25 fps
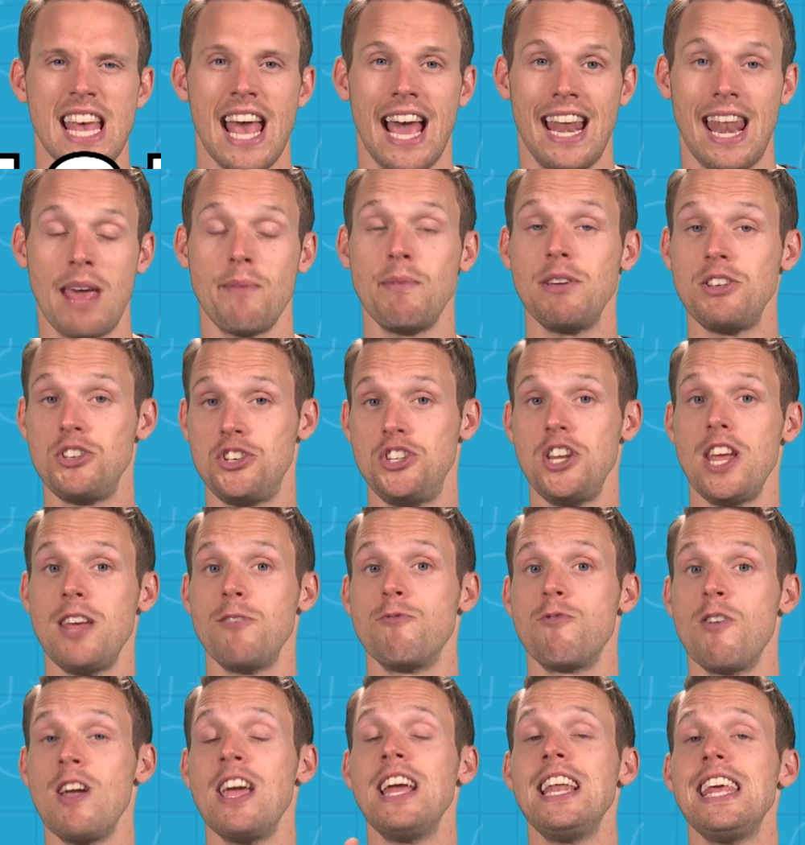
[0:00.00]
And
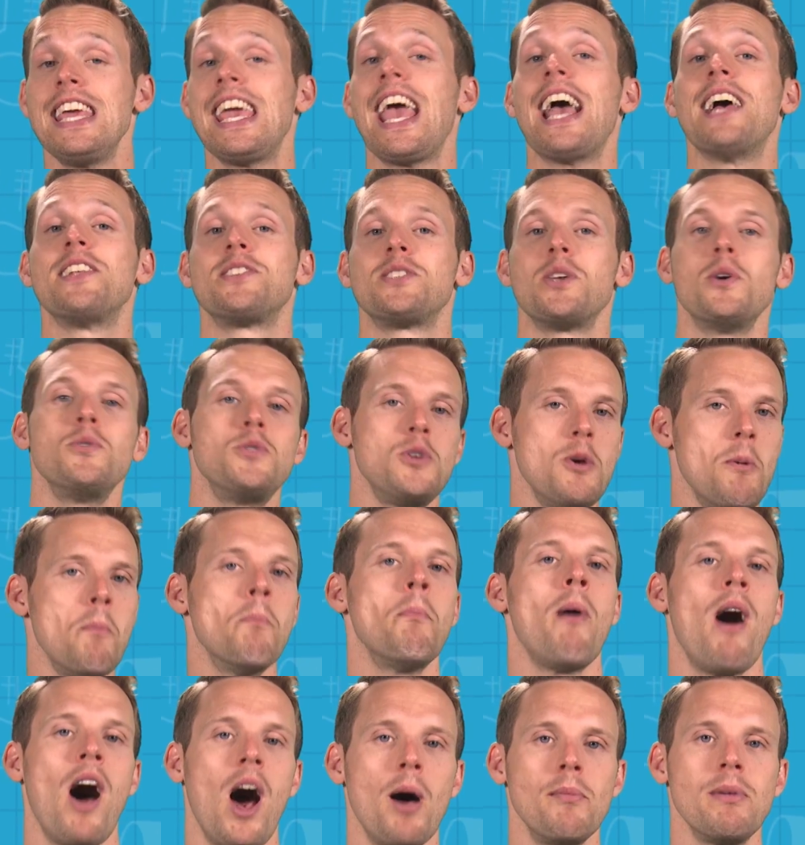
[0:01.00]
MSG really gets those
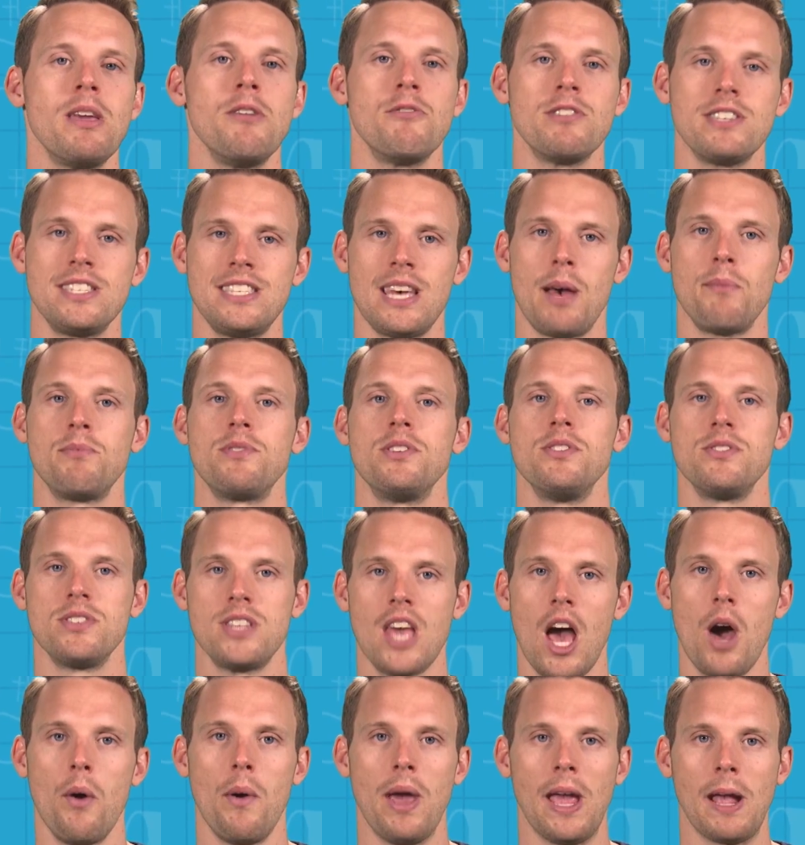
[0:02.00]
umami receptors
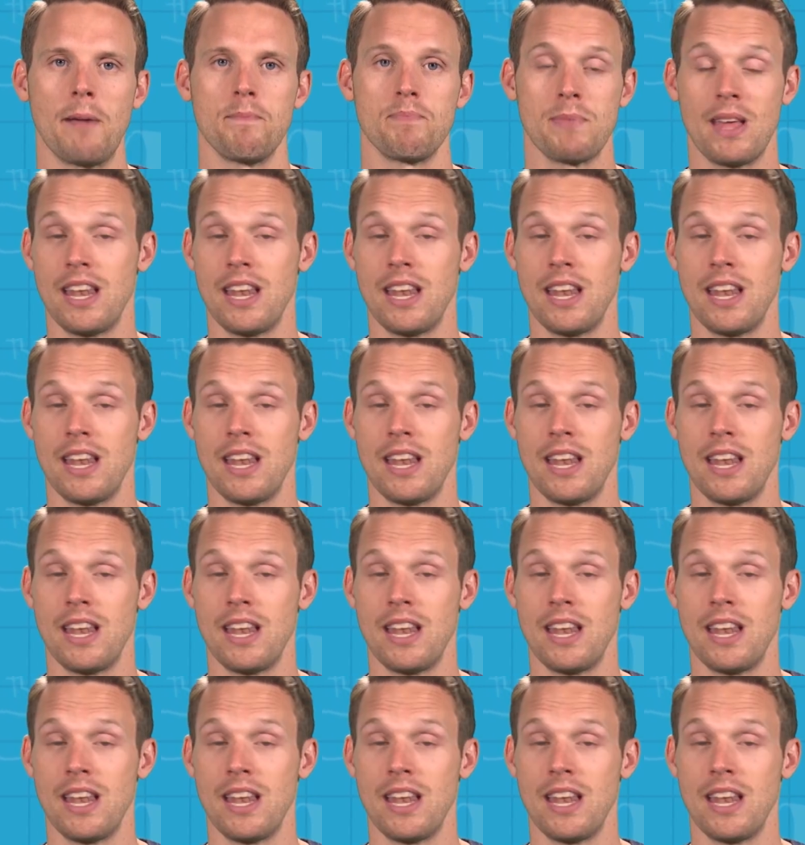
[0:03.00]
going,